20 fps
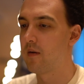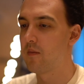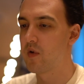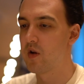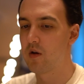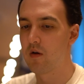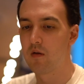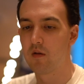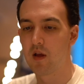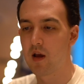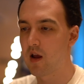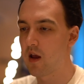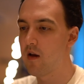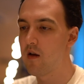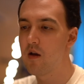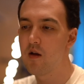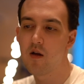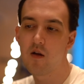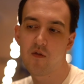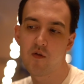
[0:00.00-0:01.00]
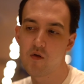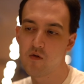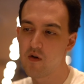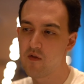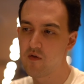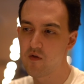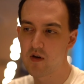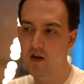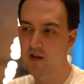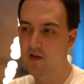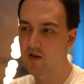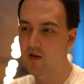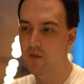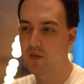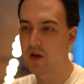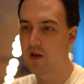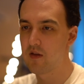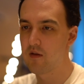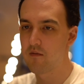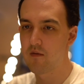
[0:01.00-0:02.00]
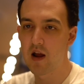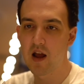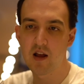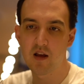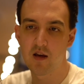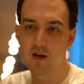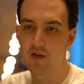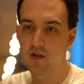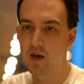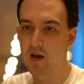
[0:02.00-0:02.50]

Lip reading: you know, like if you get something in the ranking,